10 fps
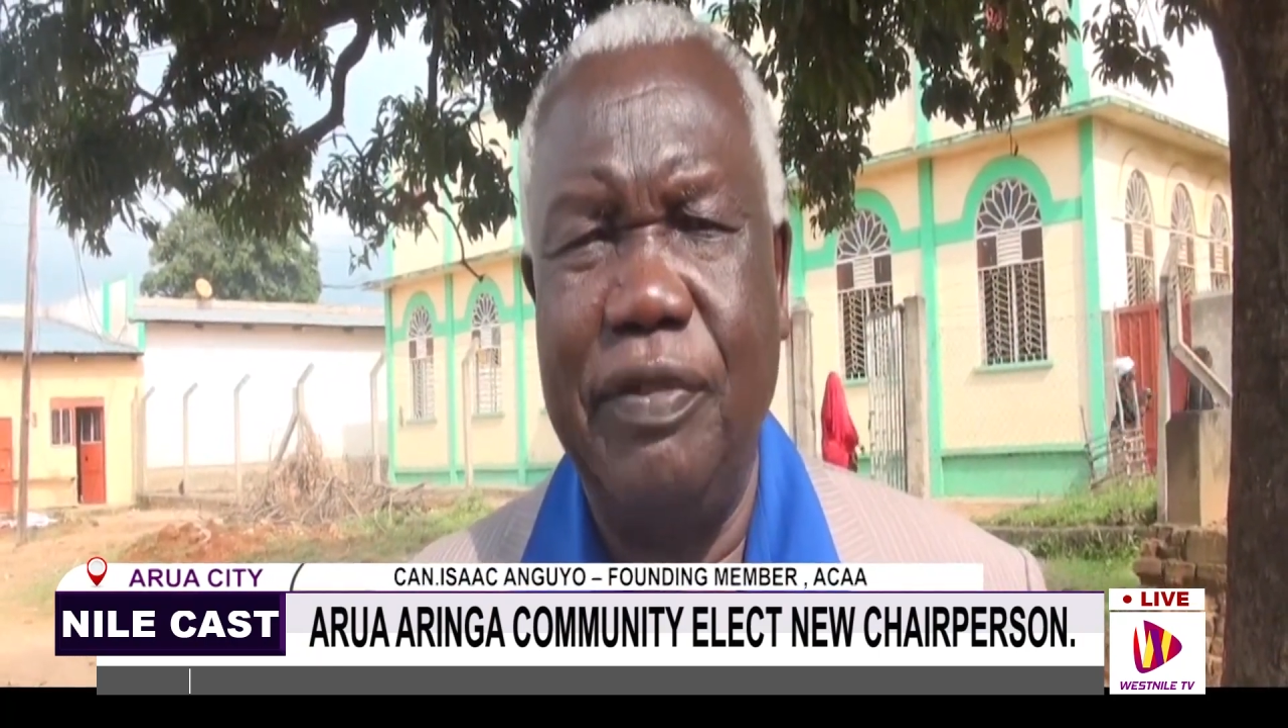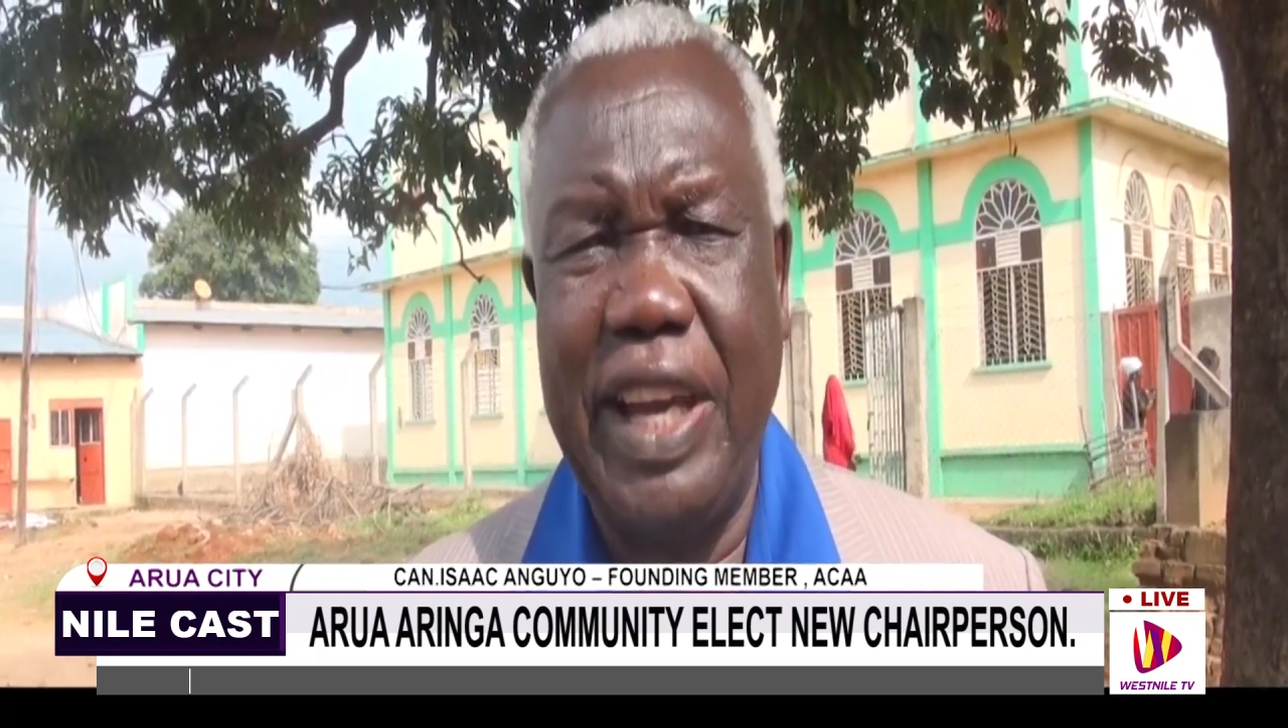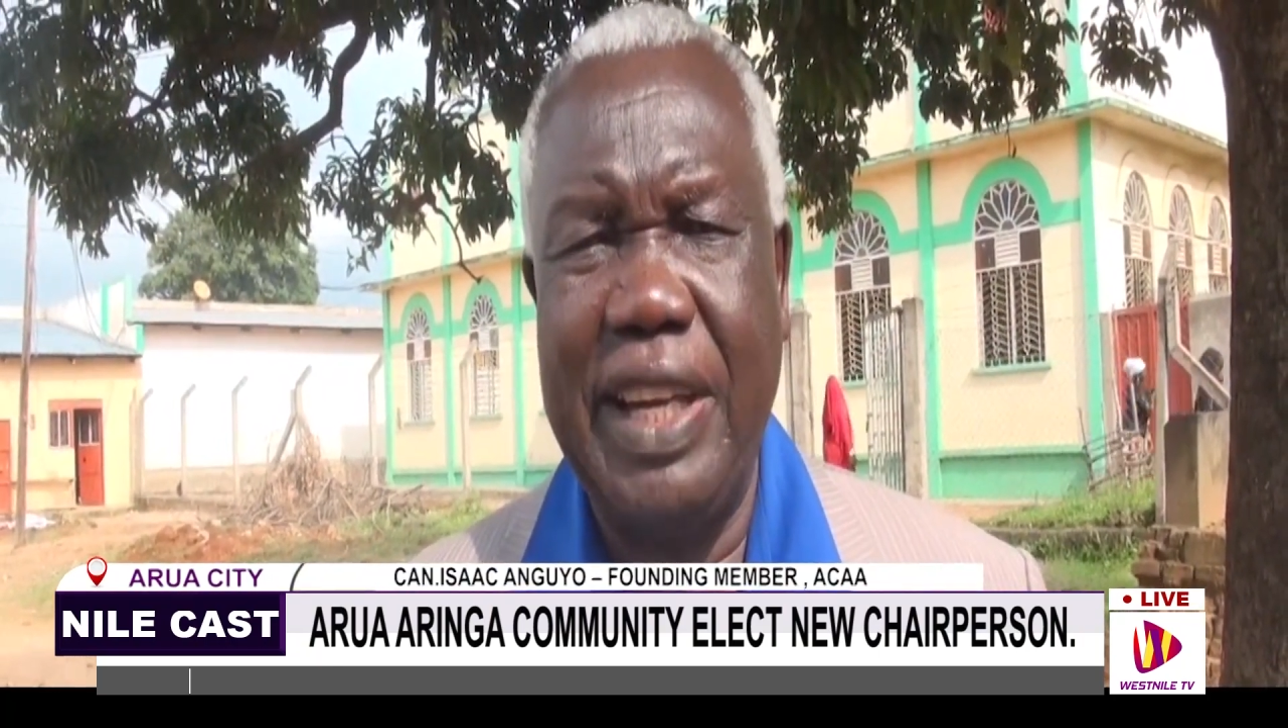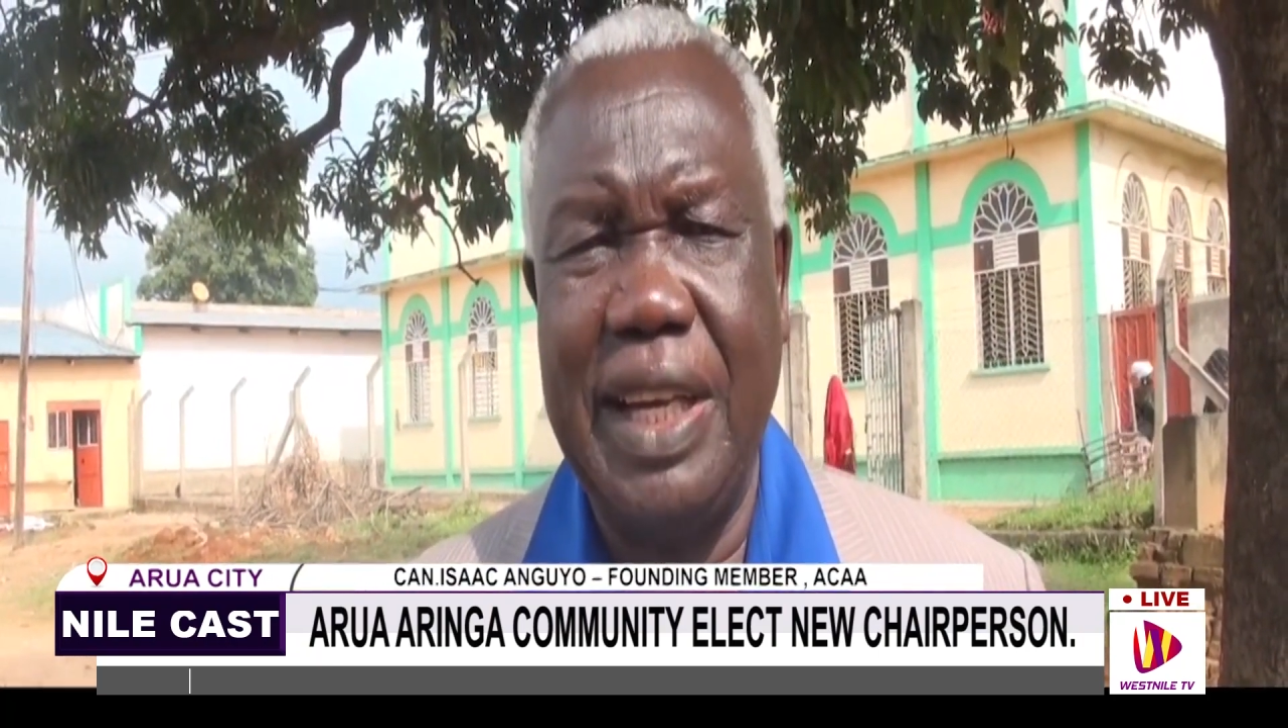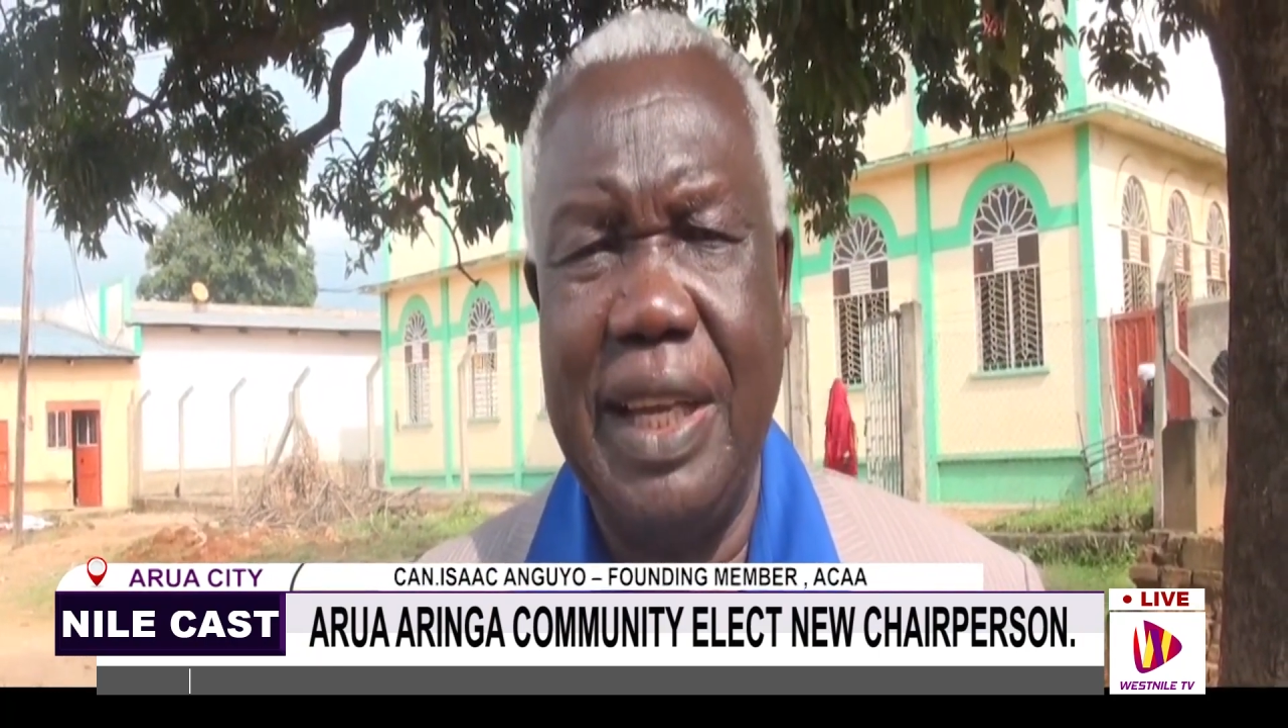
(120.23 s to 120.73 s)

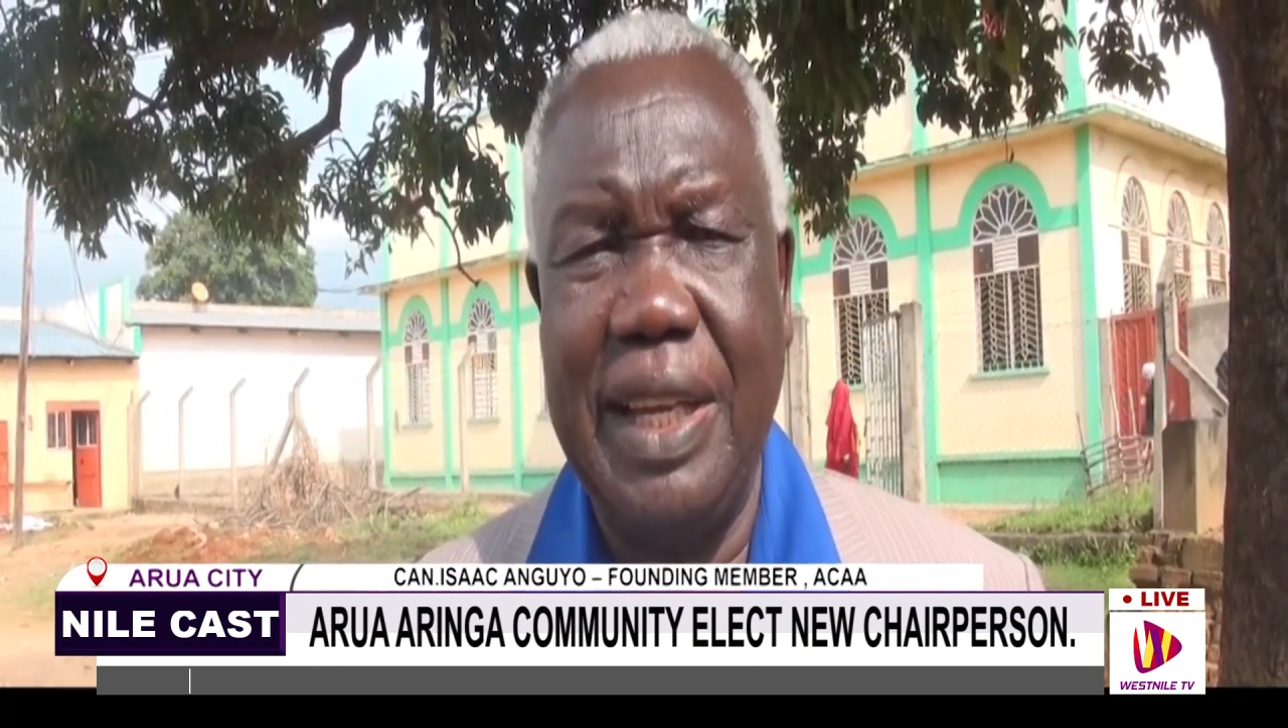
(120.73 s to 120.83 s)
finally